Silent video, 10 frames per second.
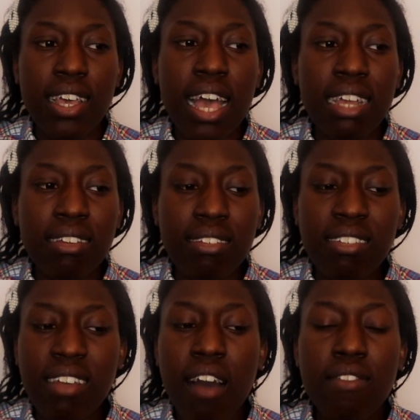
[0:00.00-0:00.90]
And
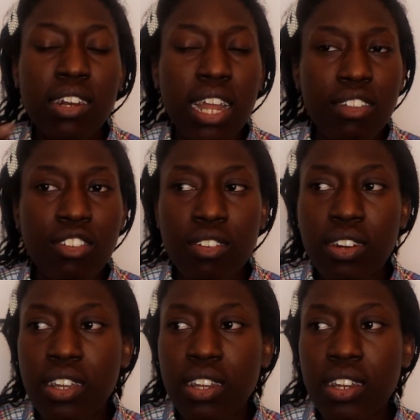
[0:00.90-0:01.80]
just other
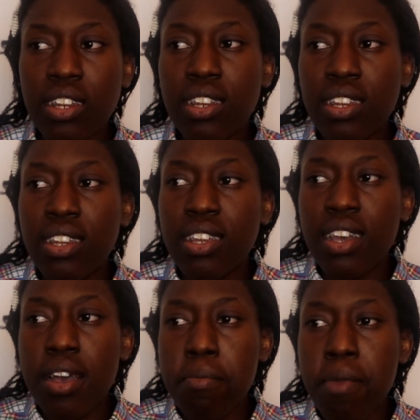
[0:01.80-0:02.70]
Nigerian
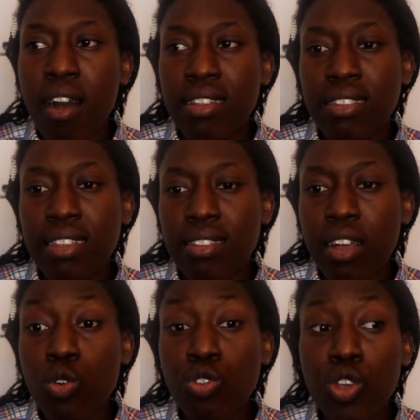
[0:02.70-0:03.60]
artists.
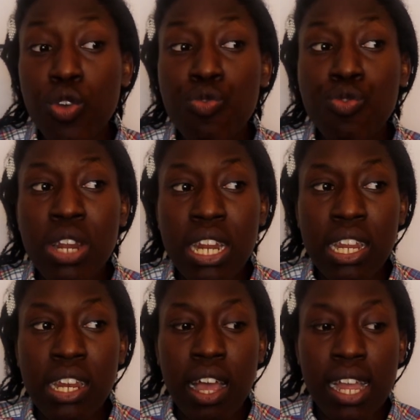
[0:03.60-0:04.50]
I also
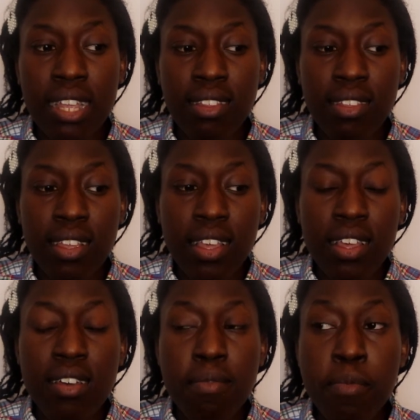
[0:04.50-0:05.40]
really liked
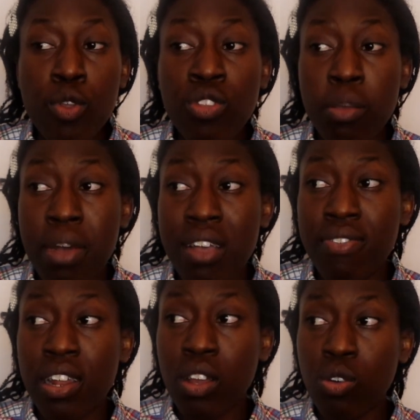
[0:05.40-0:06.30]
music by
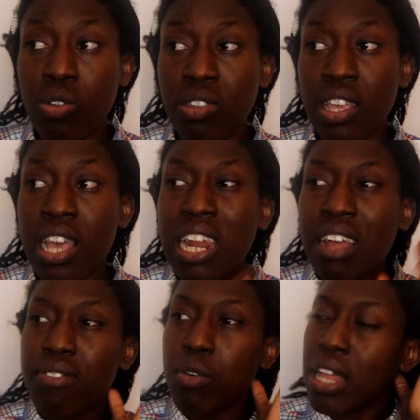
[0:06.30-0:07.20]
Fela Kuti,
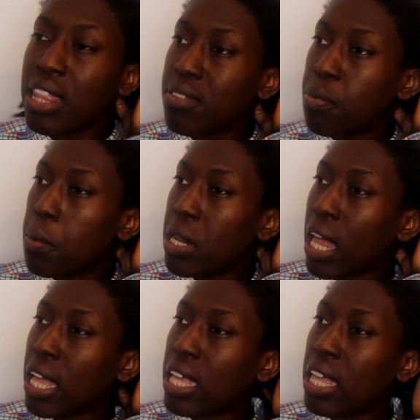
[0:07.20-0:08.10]
and I feel like that's probably
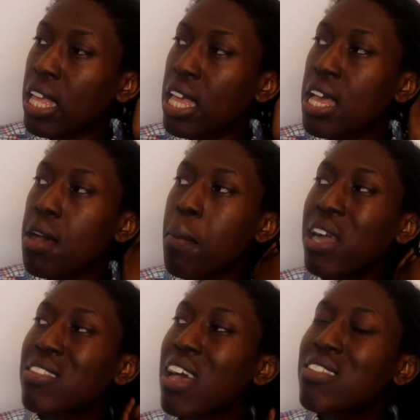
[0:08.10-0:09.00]
like
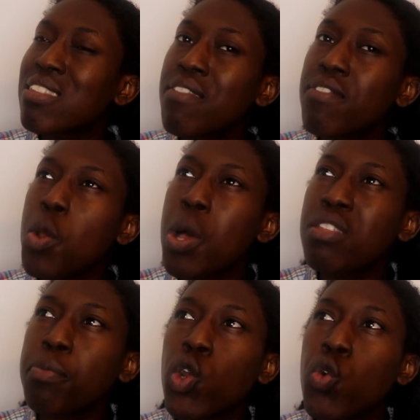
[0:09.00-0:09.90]
my dad's
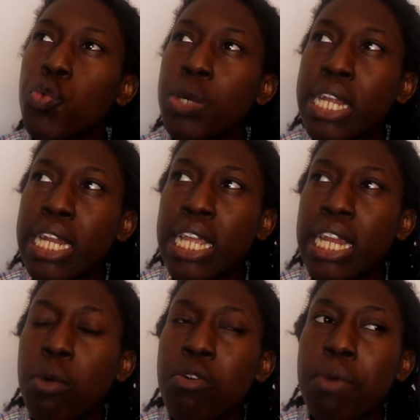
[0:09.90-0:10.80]
influence, but not
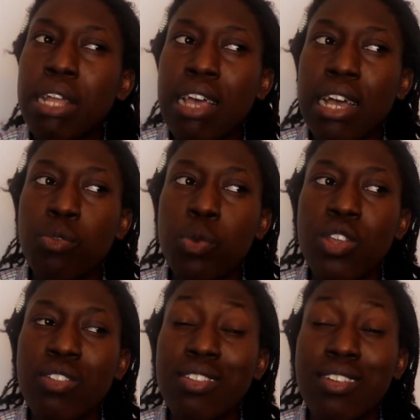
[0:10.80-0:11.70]
really. Like with my dad,
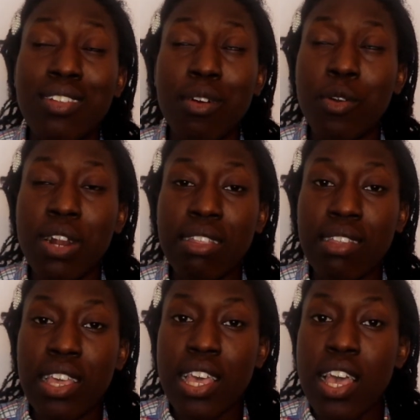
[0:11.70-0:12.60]
this is gonna sound
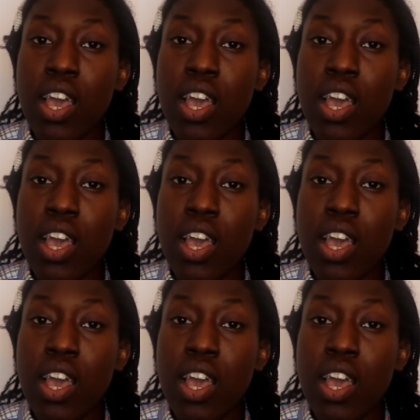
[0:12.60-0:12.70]
crazy,